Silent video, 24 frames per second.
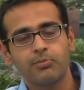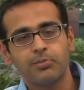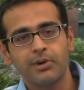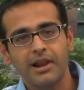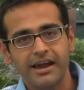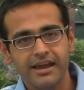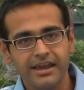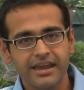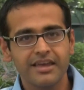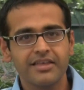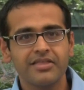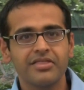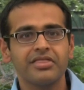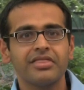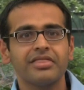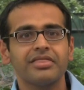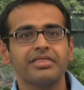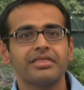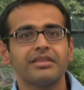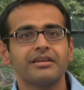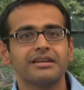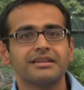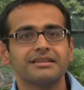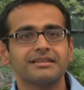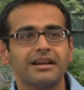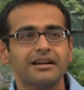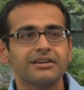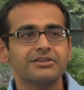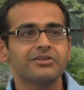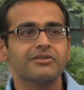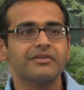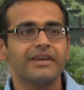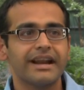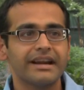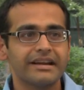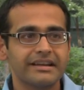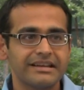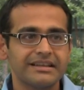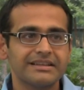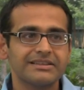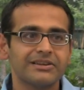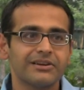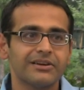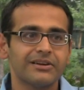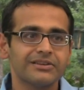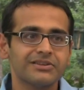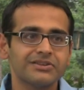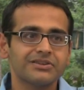plug in the results of that
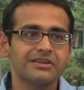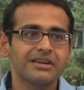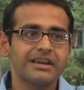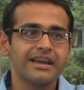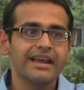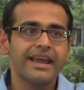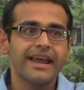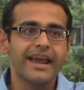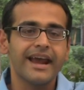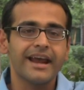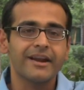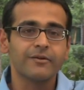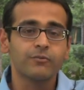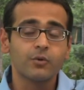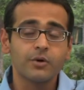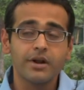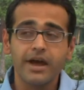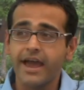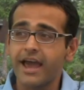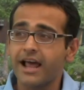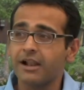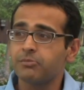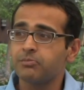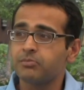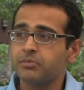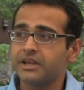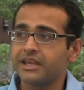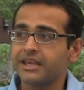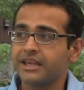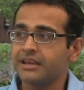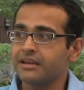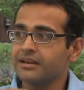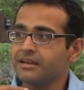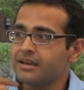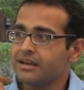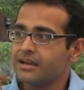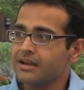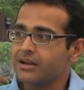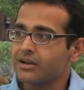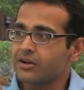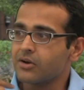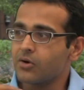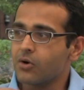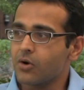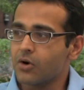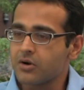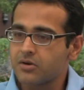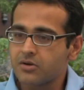research and would help me
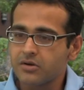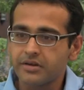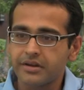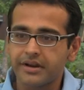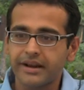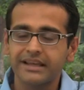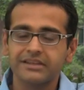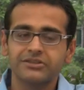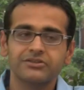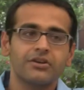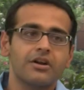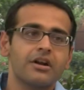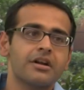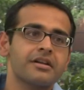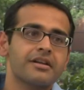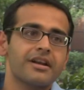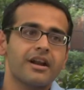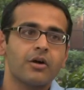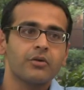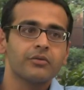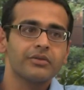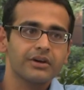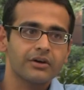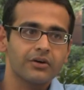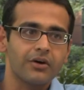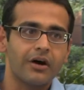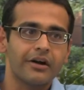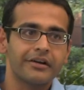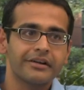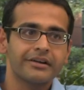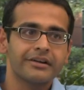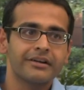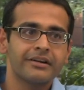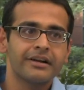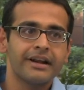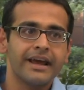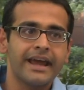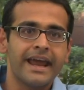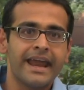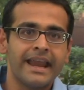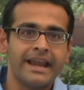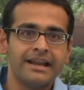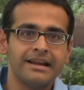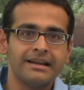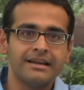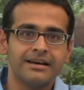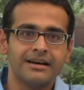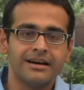go to the restaurant around the corner
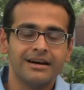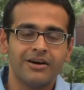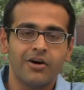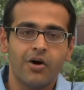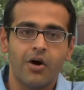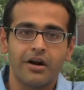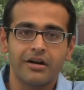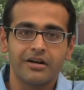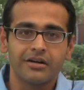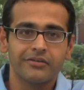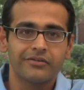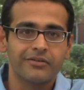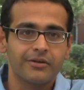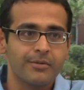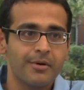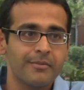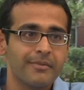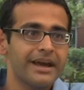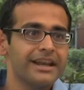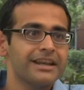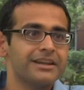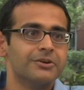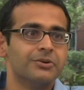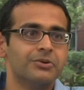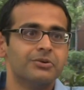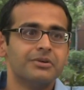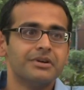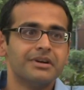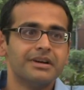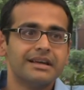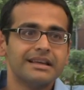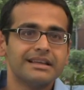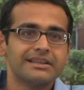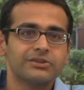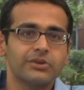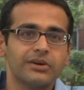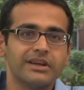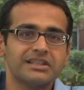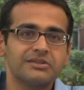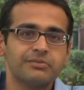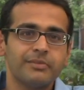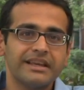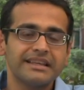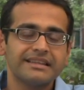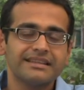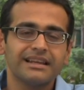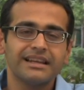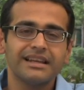and order from a menu. So it's
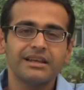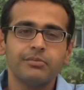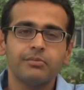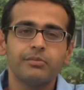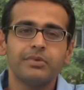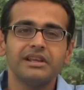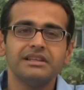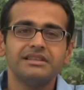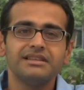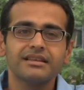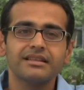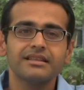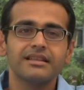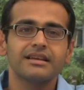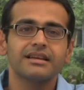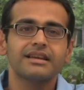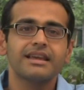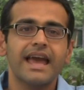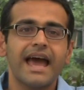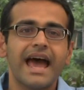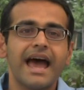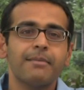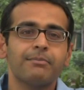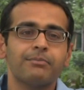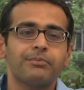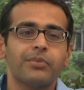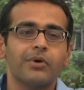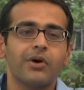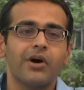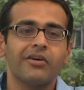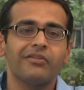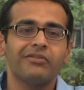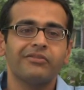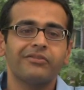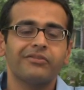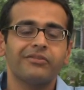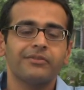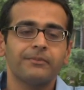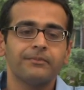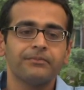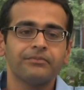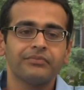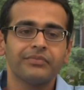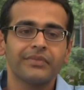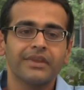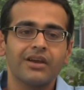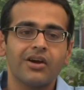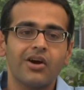basically bridging the gap of
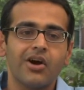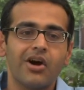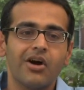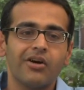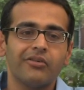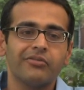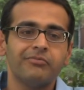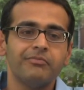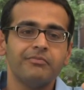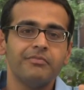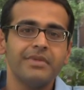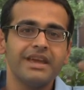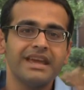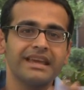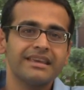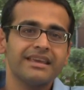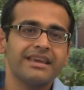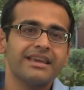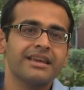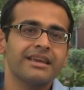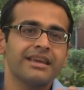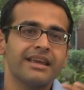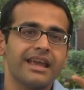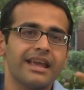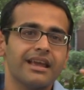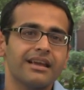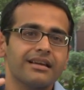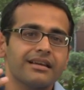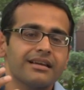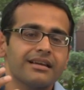converting